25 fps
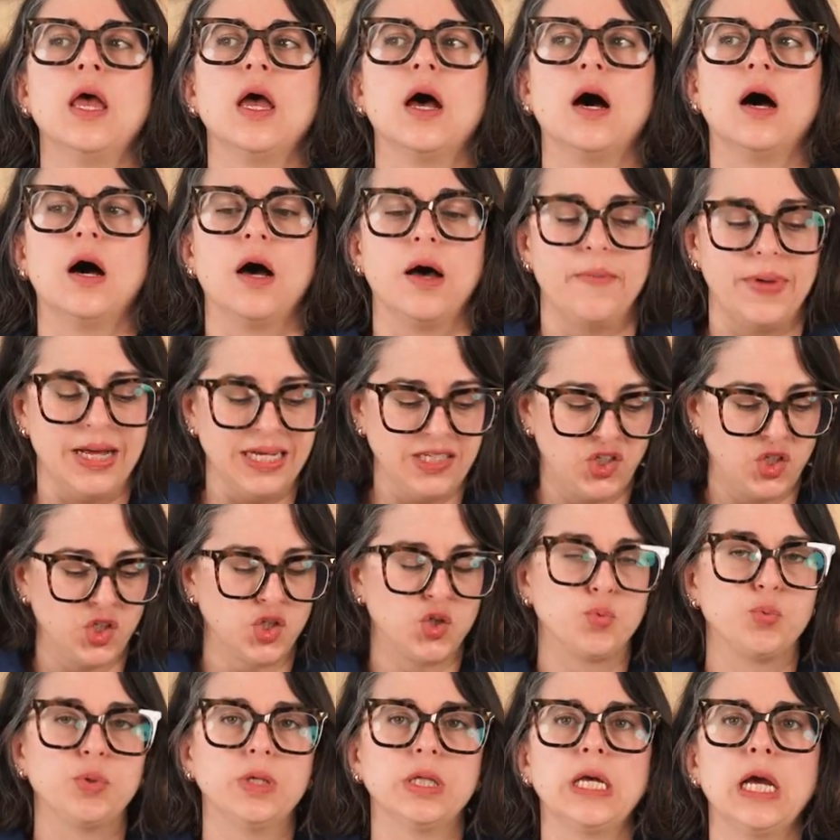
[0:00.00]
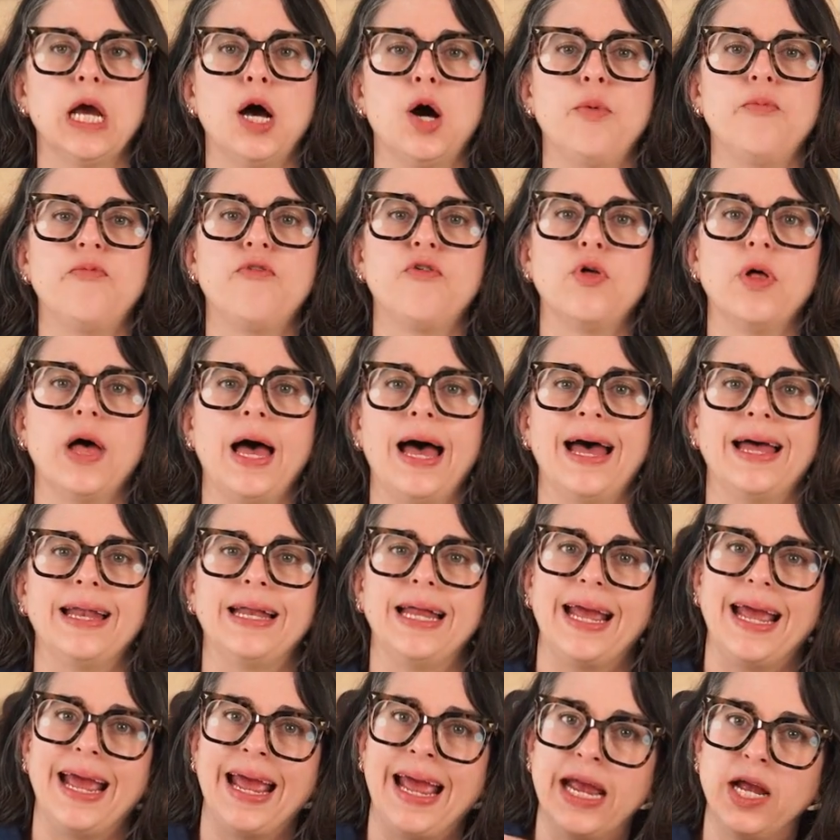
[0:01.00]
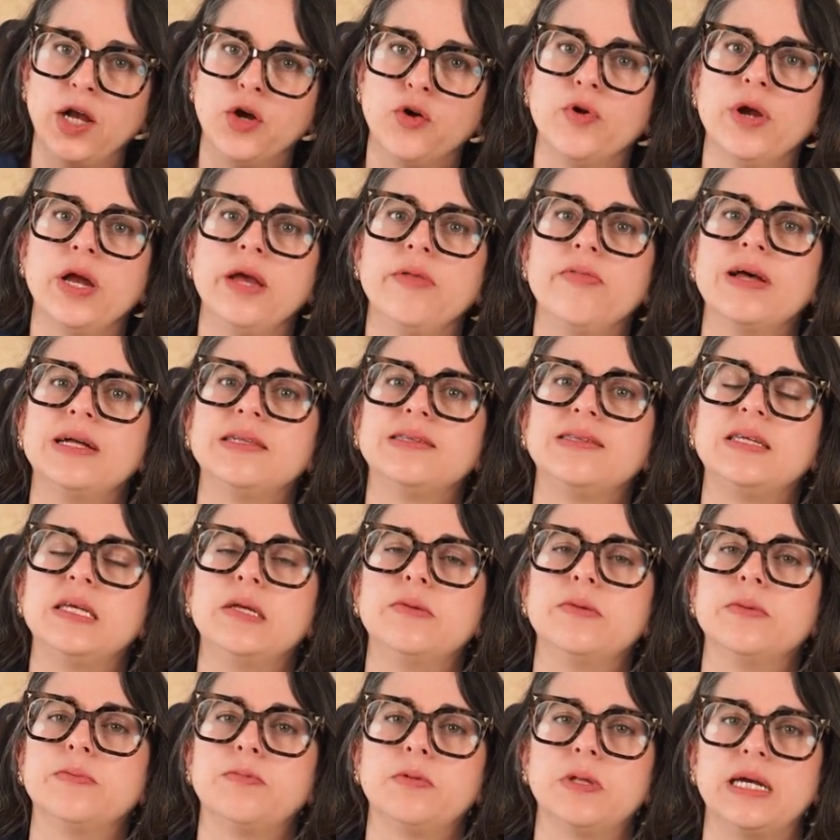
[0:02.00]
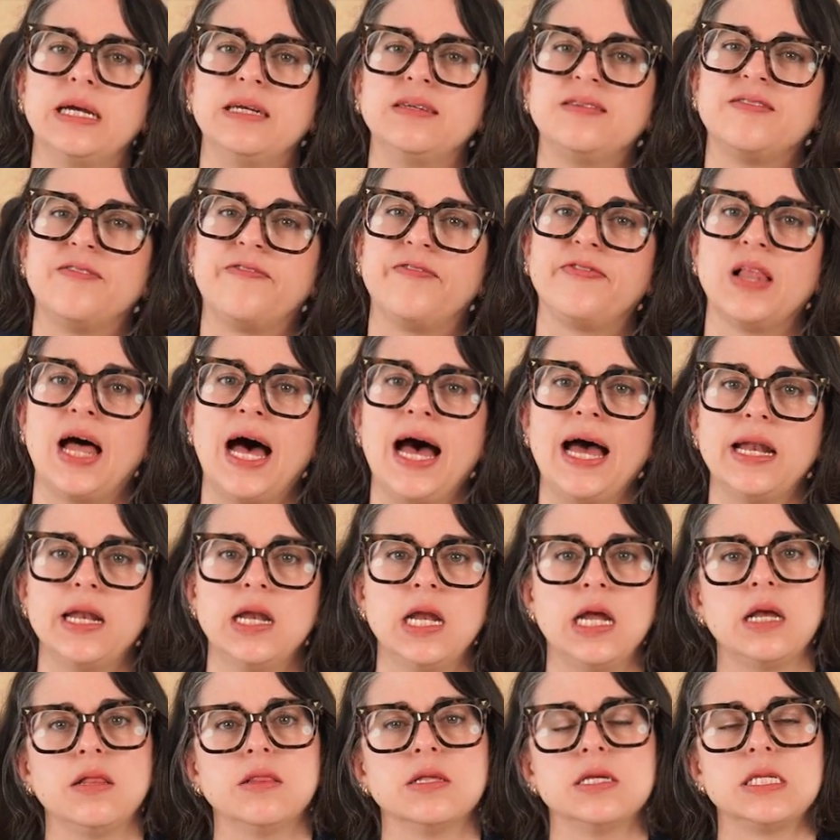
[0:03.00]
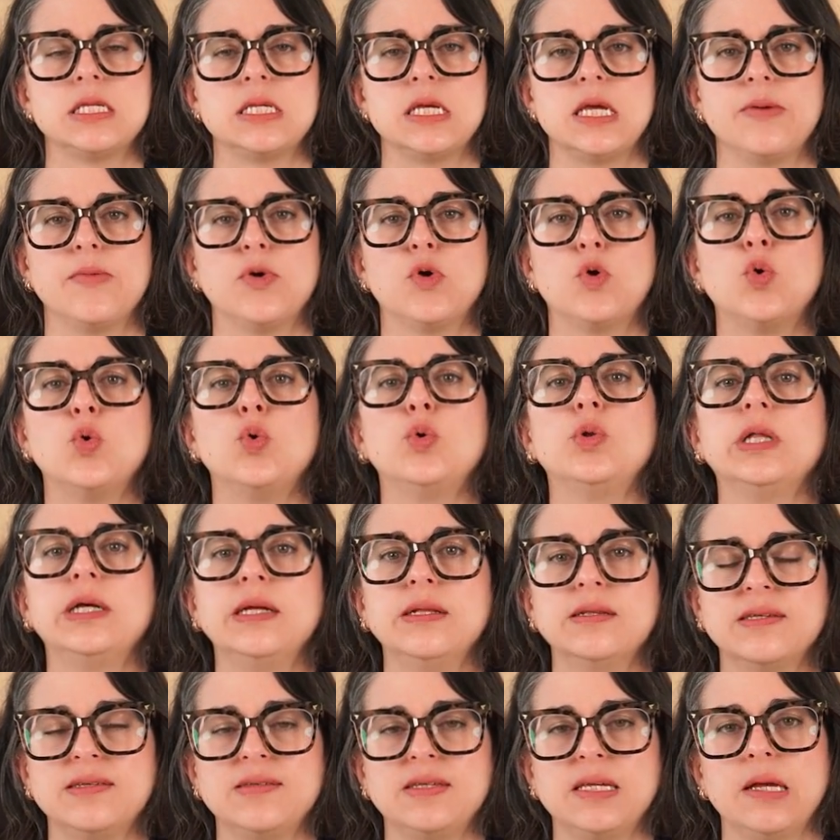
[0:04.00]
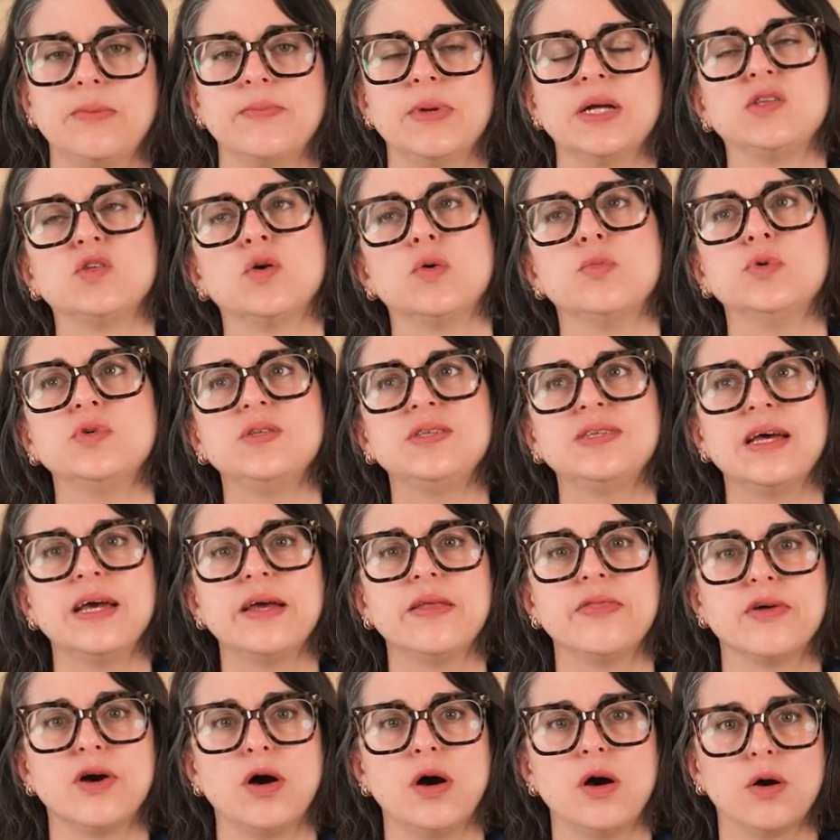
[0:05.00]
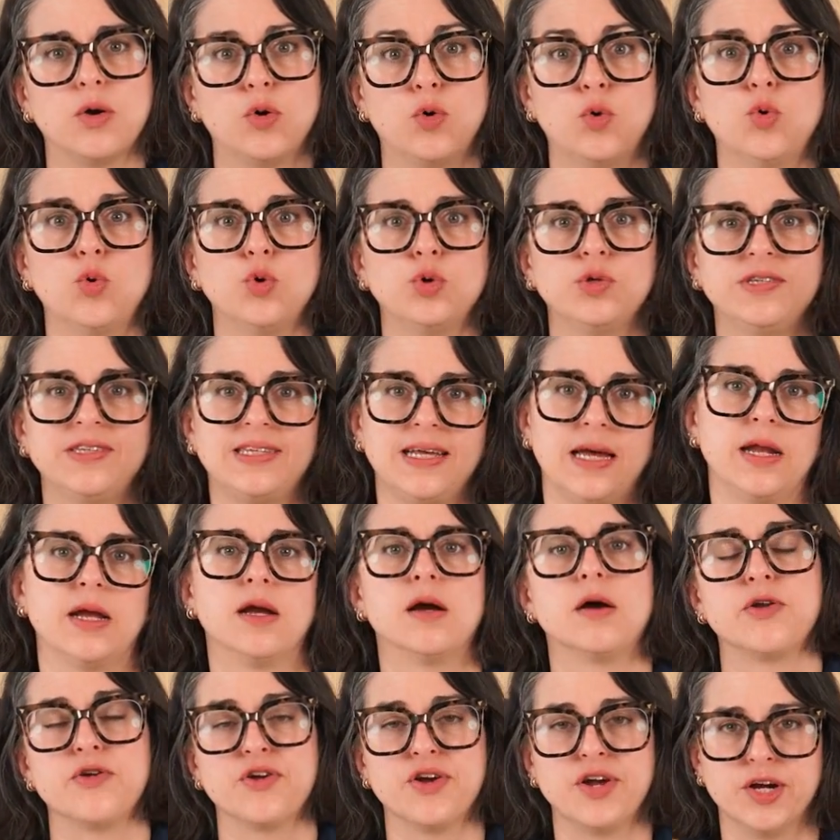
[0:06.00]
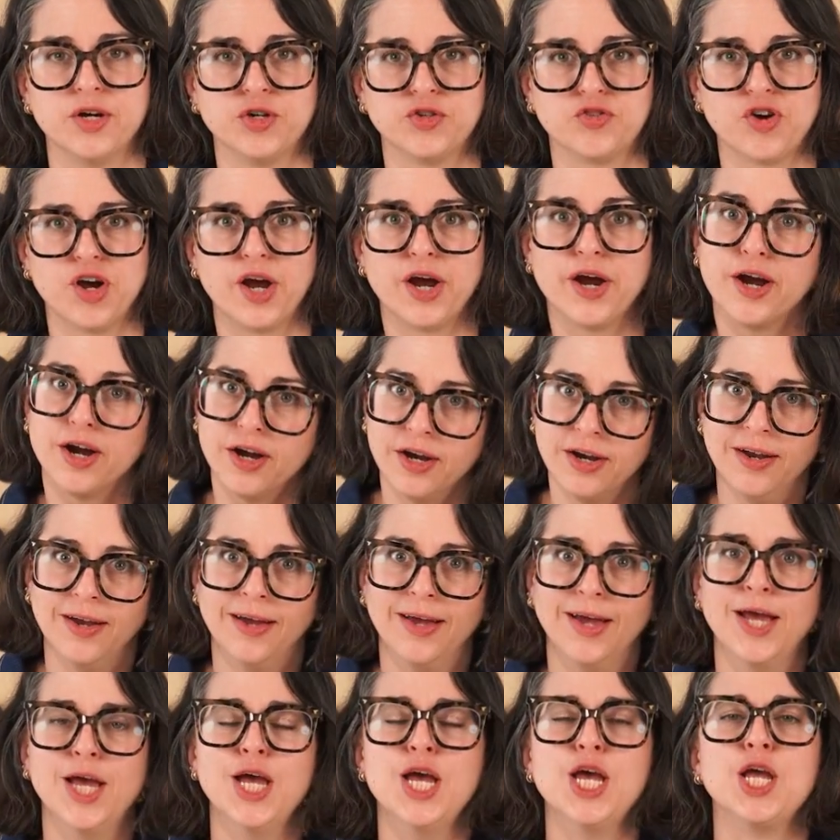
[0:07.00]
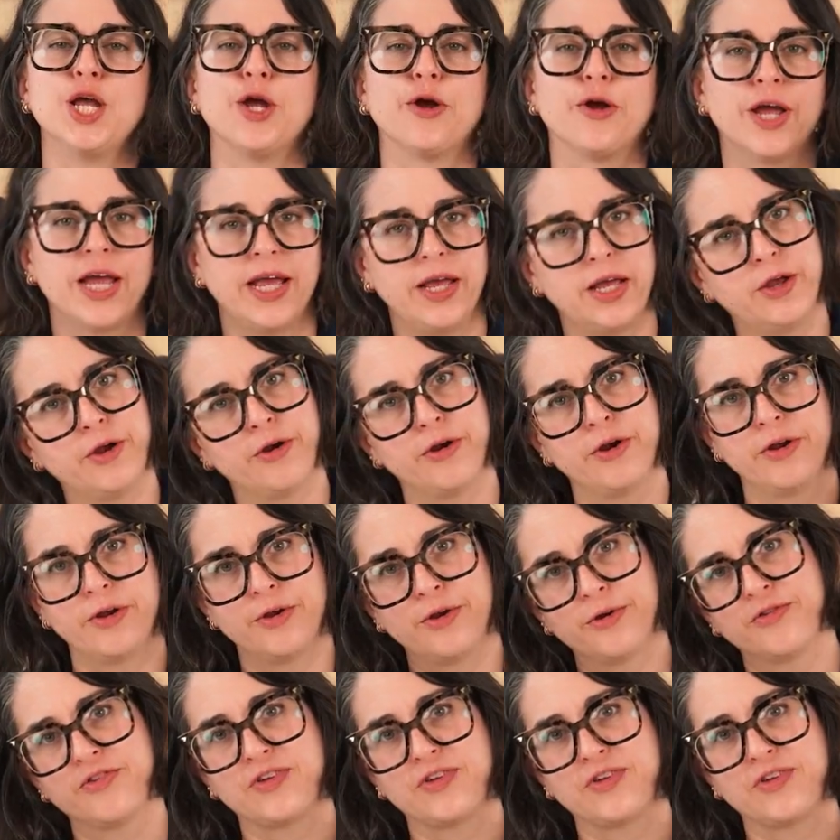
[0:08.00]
it's just really helpful at anchoring that seam in place, flattening the seam, cooling the seam. It's almost like the cool setting on your hair dryer. You're